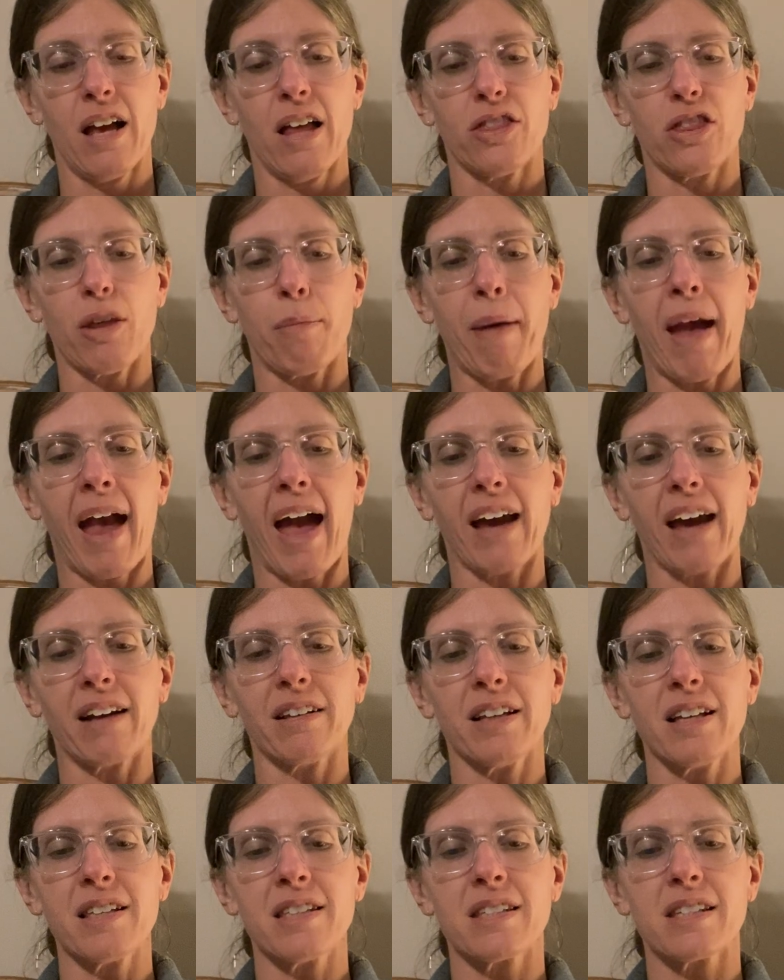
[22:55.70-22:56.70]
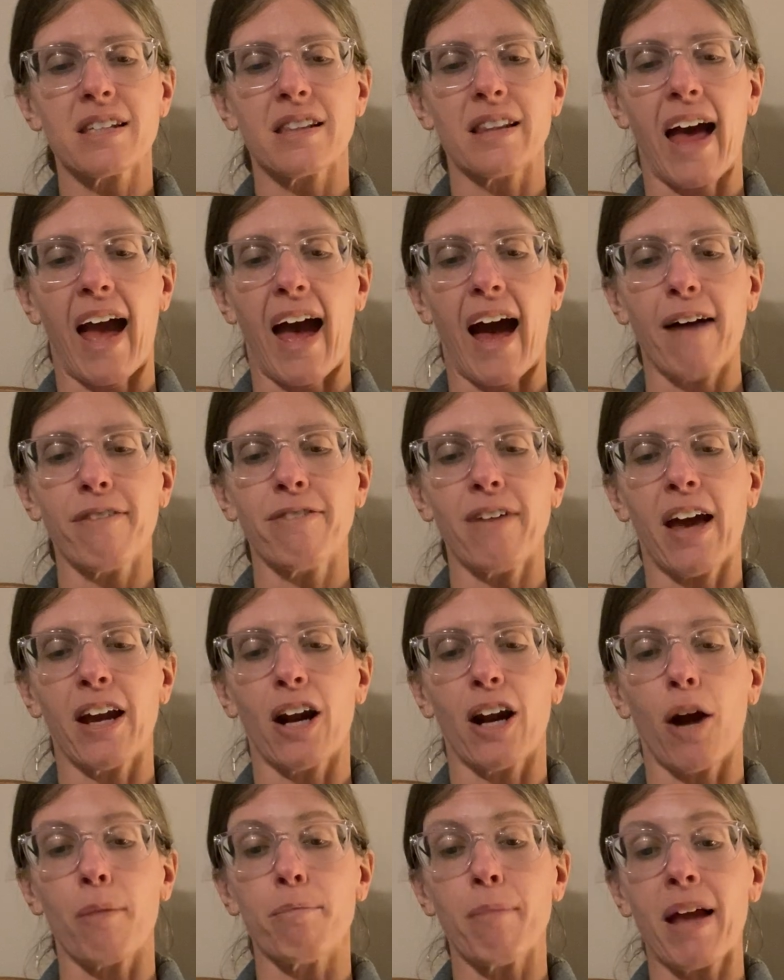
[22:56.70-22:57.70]
The panelists laugh and
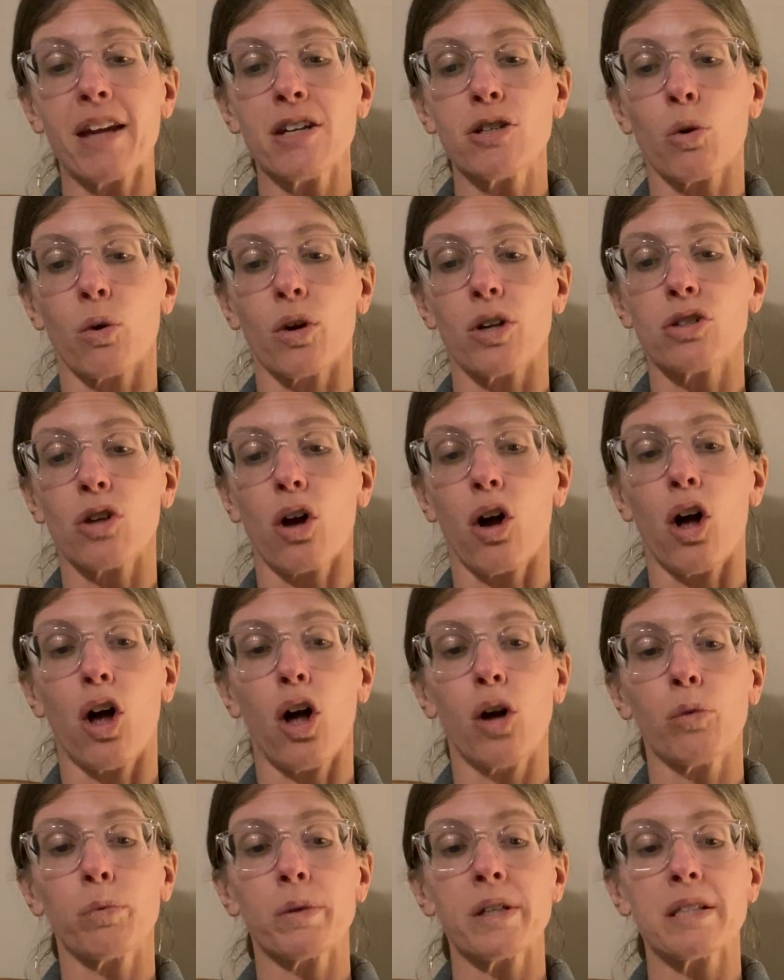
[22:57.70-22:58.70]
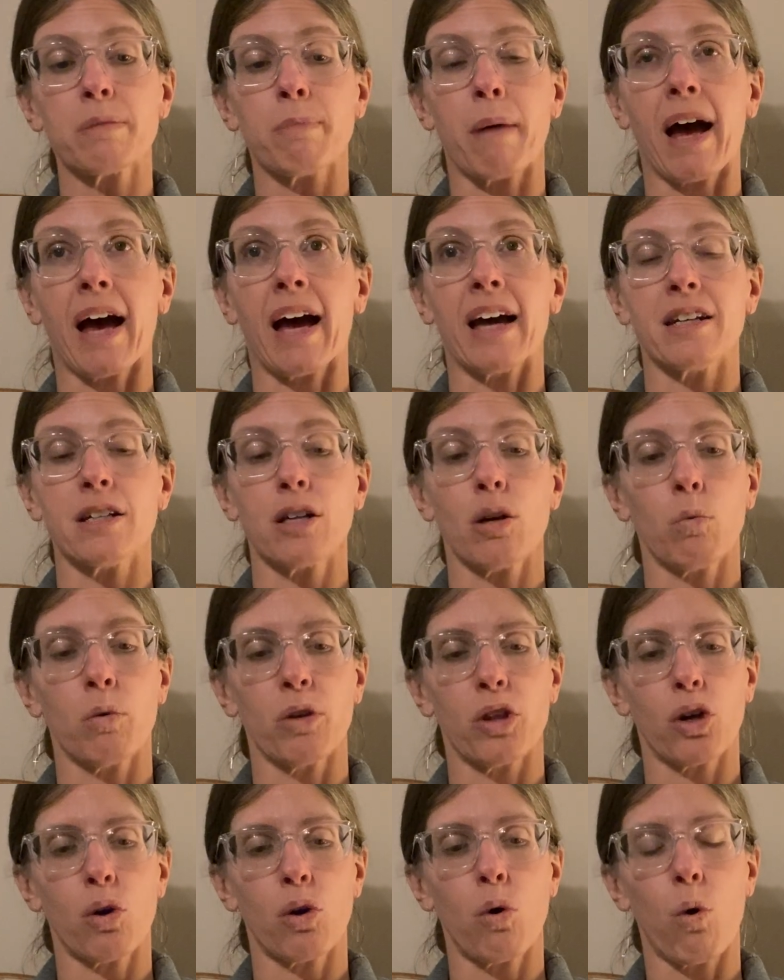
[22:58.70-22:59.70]
our mentors all respond
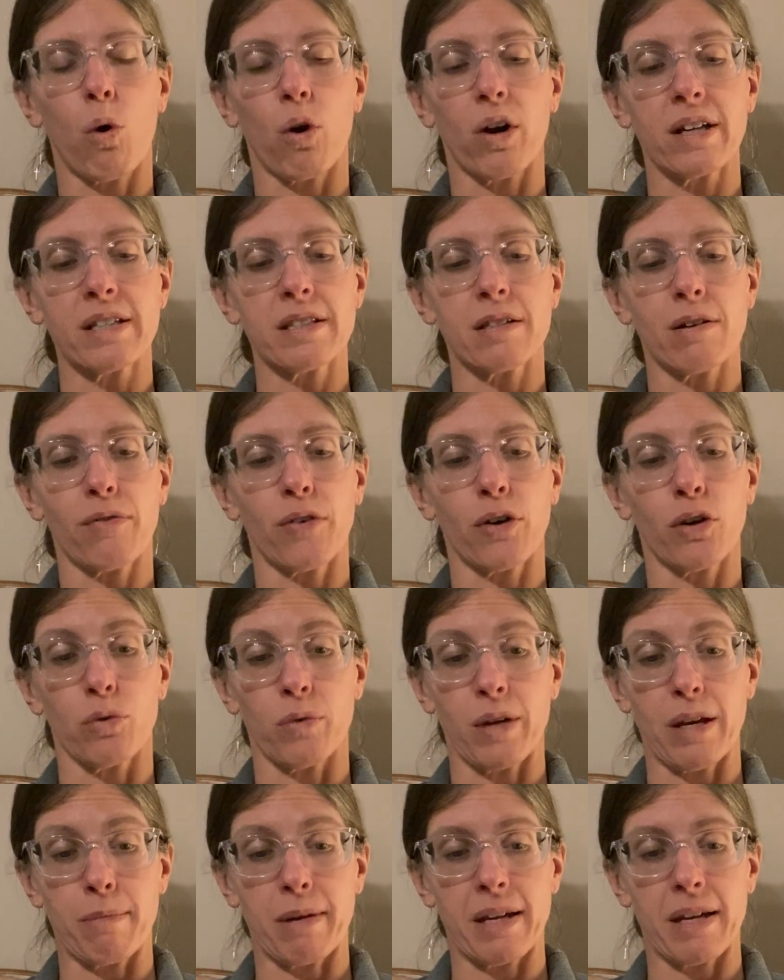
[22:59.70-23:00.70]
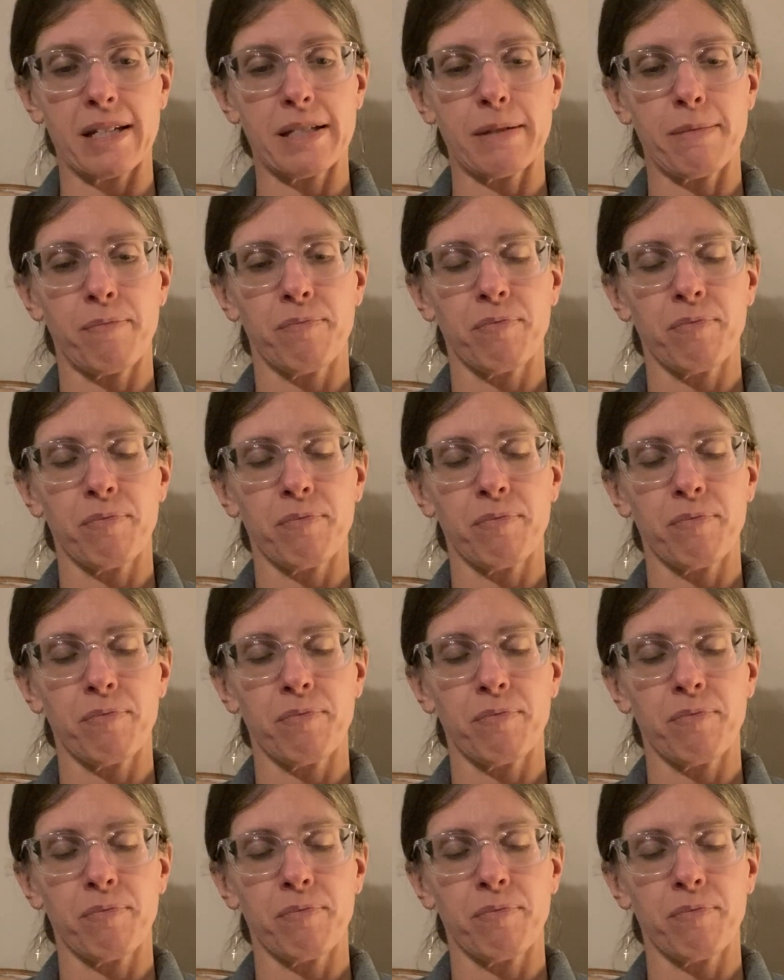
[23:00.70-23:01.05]
with a chorus of agreement.